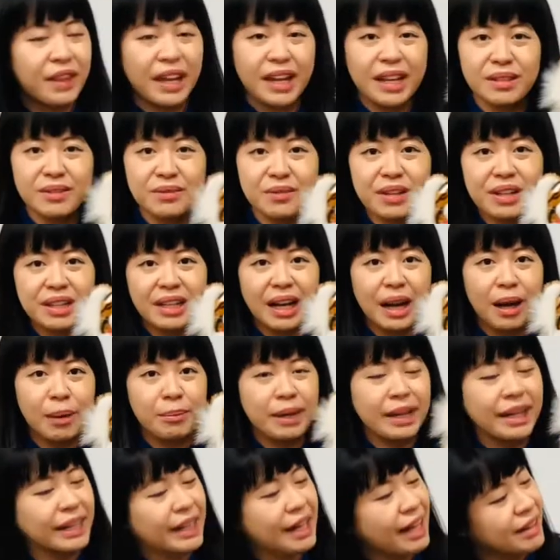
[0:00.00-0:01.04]
Thanks for
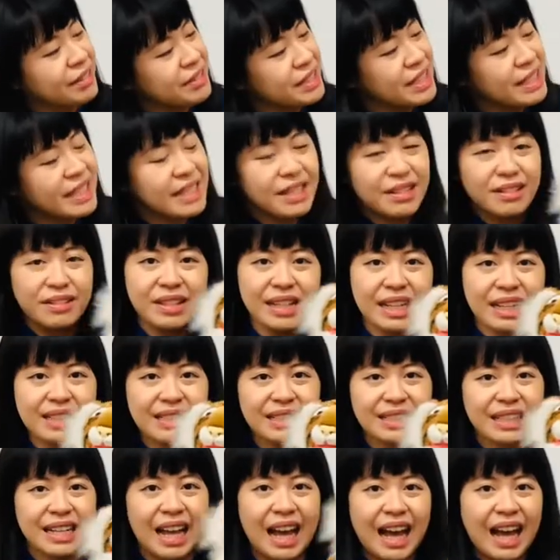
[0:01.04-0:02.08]
coming. I'll see you
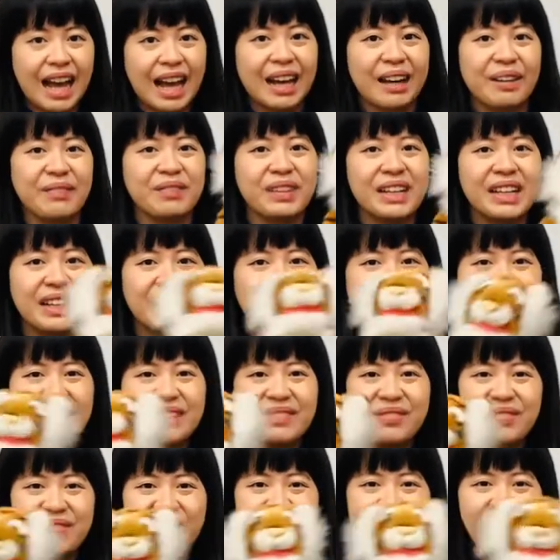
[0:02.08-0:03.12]
next time.
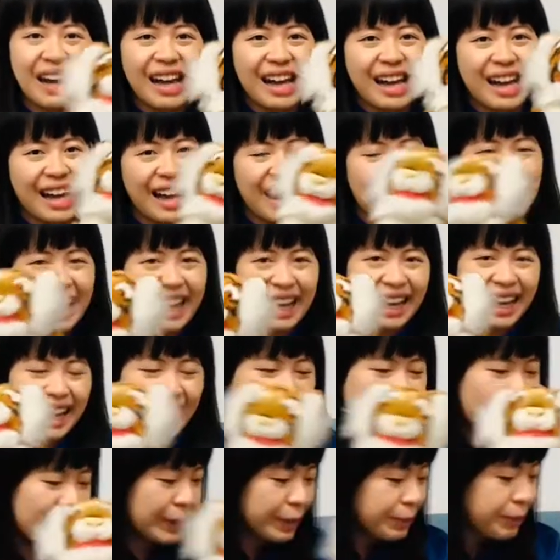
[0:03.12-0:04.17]

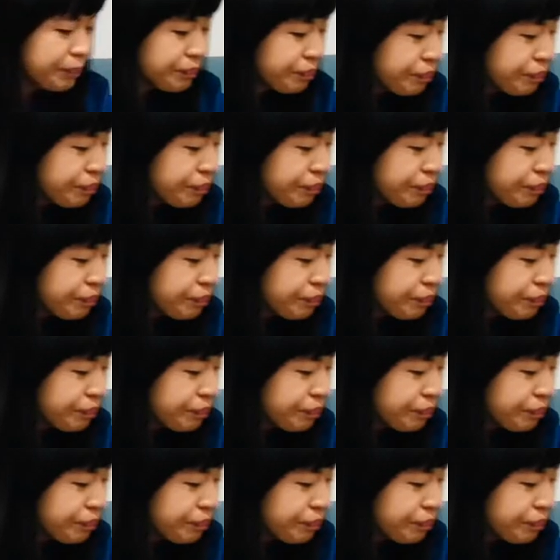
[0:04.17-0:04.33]
Goodbye.